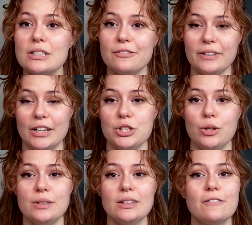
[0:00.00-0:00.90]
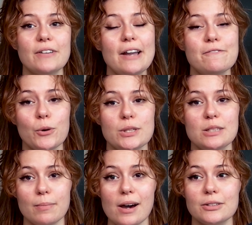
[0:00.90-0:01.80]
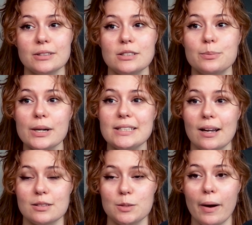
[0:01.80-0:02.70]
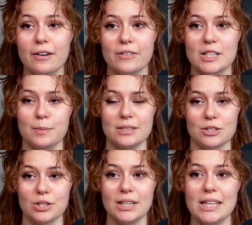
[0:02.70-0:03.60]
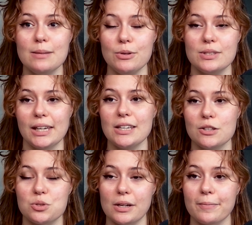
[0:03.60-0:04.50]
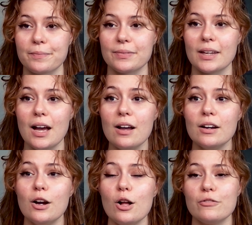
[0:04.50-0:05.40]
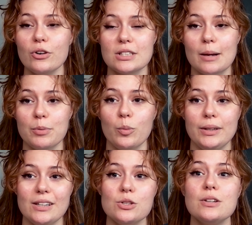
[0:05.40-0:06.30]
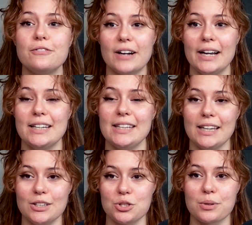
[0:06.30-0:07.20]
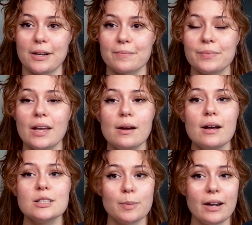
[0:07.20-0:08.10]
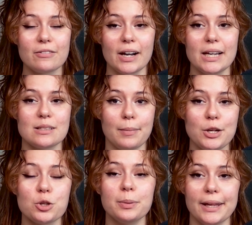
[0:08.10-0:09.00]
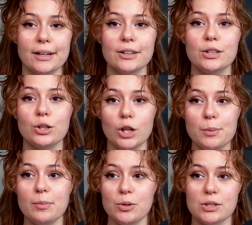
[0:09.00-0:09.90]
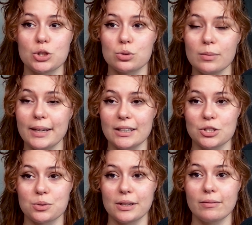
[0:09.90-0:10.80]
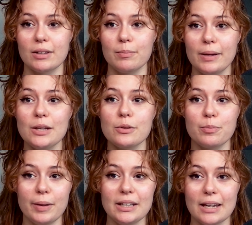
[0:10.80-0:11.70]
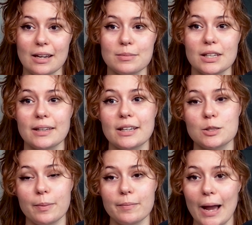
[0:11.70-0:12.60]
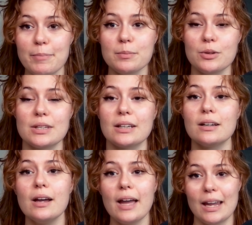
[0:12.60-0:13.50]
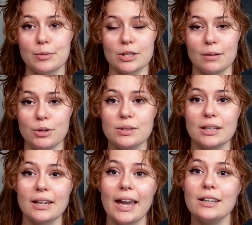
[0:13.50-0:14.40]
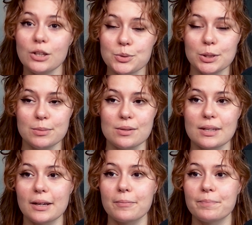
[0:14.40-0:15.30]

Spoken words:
to finish using the 5 forces model to break down Spotify's position in the music industry. First up, we need to define the industry. Spotify is a major player in the global music streaming industry, competing with big names like Apple Music, Amazon Music, and YouTube Music.